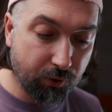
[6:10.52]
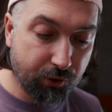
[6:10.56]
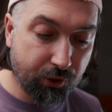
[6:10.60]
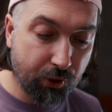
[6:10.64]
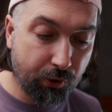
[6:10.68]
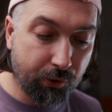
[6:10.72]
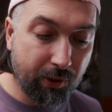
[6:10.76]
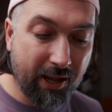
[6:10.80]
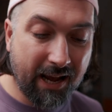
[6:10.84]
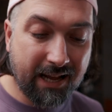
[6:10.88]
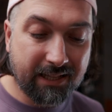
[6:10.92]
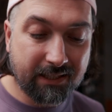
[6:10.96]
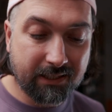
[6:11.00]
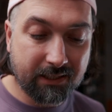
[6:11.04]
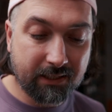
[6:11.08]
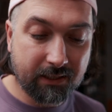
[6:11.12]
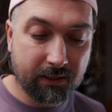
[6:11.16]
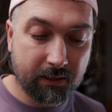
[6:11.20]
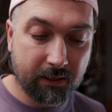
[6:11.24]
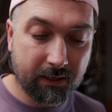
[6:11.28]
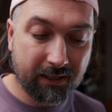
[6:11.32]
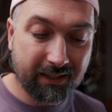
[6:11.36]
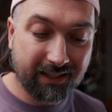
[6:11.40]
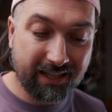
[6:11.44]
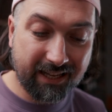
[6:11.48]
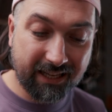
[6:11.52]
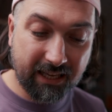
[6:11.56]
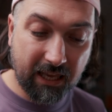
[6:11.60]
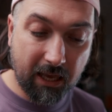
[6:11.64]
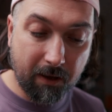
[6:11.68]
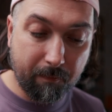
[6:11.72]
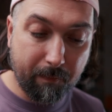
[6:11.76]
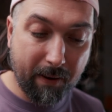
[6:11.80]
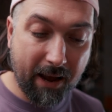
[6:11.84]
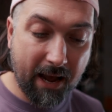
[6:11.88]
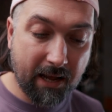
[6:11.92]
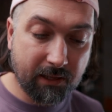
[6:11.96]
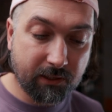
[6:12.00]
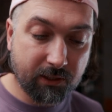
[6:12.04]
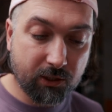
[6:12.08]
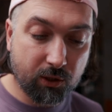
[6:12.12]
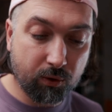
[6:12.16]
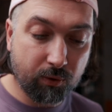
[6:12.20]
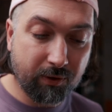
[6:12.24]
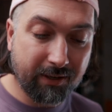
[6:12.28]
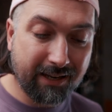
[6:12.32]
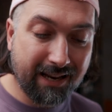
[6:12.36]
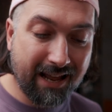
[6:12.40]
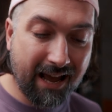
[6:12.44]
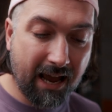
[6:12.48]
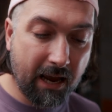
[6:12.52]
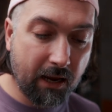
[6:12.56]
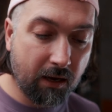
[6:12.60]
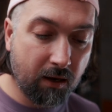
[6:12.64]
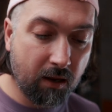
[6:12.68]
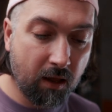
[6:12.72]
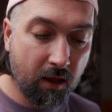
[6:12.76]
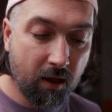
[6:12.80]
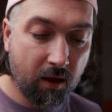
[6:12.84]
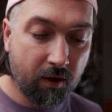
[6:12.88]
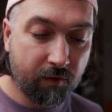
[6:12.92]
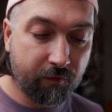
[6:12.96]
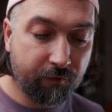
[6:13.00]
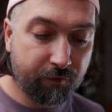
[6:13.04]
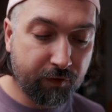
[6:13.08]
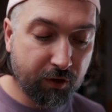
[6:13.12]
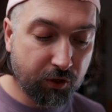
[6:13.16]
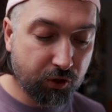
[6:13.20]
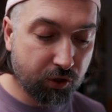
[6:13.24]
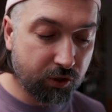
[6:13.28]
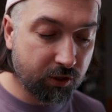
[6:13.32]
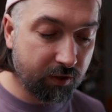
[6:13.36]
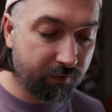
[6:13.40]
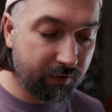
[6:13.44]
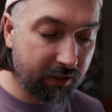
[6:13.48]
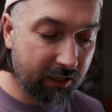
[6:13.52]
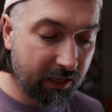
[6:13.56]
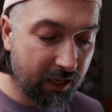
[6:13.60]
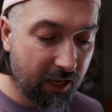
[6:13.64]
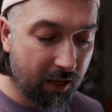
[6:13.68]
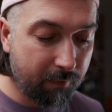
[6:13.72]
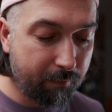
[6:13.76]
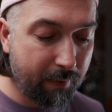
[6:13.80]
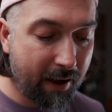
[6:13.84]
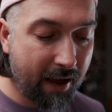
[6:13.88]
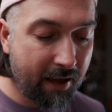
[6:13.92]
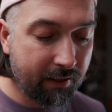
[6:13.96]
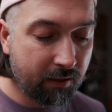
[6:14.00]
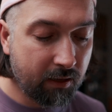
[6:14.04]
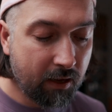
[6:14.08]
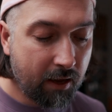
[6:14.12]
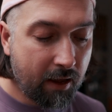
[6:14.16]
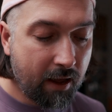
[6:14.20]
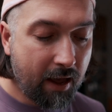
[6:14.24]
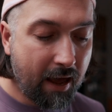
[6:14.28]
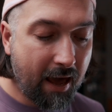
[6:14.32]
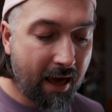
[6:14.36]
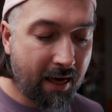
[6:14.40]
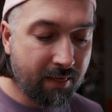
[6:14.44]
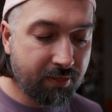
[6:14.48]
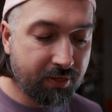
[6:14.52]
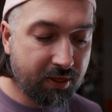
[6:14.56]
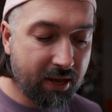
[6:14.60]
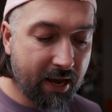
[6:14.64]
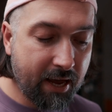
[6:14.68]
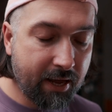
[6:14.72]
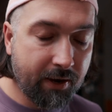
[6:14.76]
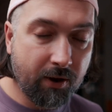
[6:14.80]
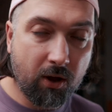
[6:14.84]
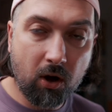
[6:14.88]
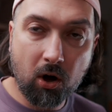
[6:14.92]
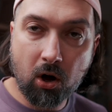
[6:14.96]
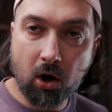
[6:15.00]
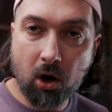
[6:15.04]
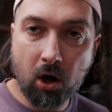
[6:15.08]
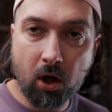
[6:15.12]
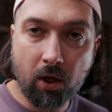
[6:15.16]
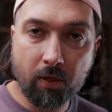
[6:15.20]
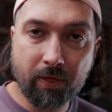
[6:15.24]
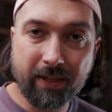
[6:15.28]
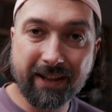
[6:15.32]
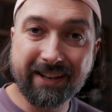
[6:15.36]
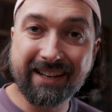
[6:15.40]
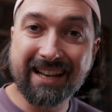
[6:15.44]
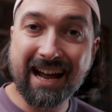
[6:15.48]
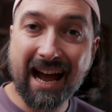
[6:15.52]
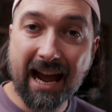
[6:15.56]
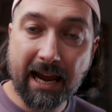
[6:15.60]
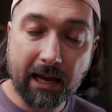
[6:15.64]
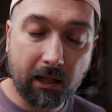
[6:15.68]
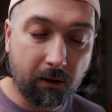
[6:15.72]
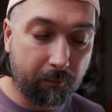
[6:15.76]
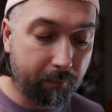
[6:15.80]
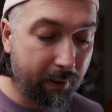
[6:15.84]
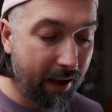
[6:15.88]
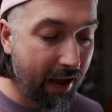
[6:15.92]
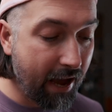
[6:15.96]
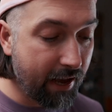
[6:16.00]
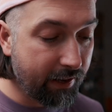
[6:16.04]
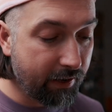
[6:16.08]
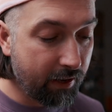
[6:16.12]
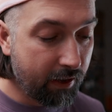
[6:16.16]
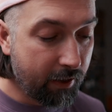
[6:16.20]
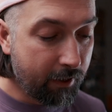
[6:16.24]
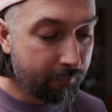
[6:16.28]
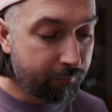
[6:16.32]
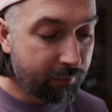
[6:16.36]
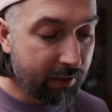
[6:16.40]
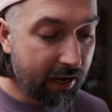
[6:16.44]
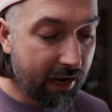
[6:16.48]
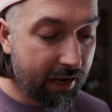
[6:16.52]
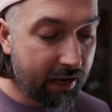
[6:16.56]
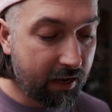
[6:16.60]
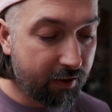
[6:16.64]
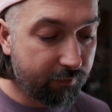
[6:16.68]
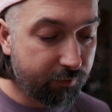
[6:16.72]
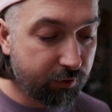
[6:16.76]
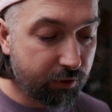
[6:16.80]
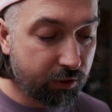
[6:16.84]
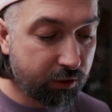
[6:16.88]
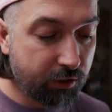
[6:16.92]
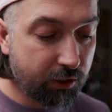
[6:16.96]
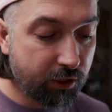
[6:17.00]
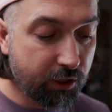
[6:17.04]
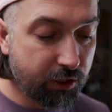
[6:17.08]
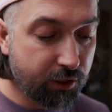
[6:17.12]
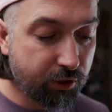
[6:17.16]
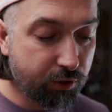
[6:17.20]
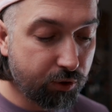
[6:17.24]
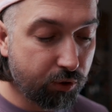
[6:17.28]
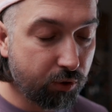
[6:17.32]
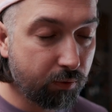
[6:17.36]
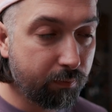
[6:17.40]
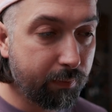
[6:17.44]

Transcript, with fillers: So that's the keypad, so 9 features of the keypad. And then on the dial pad, I have these two